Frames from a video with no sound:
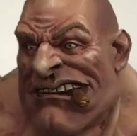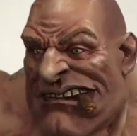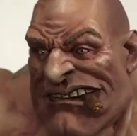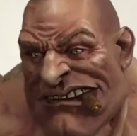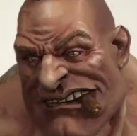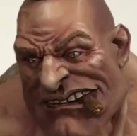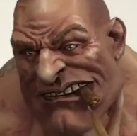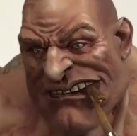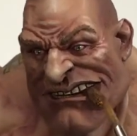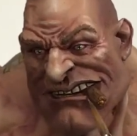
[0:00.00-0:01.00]

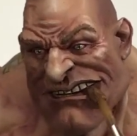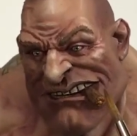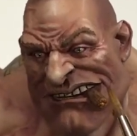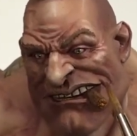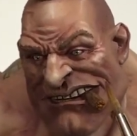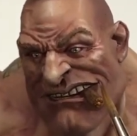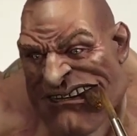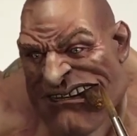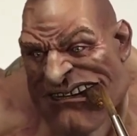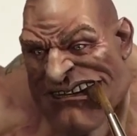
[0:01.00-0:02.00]
I added extra
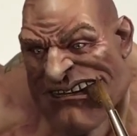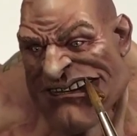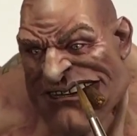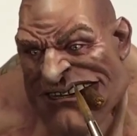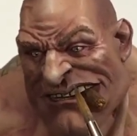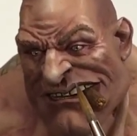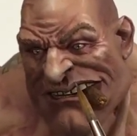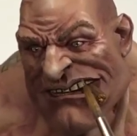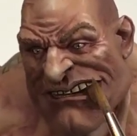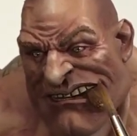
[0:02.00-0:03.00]
highlight to the top lip because I
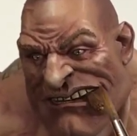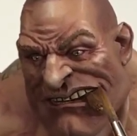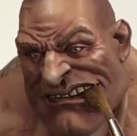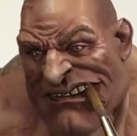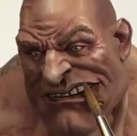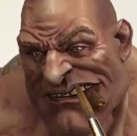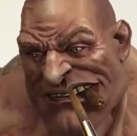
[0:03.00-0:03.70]
wanted that to be a bit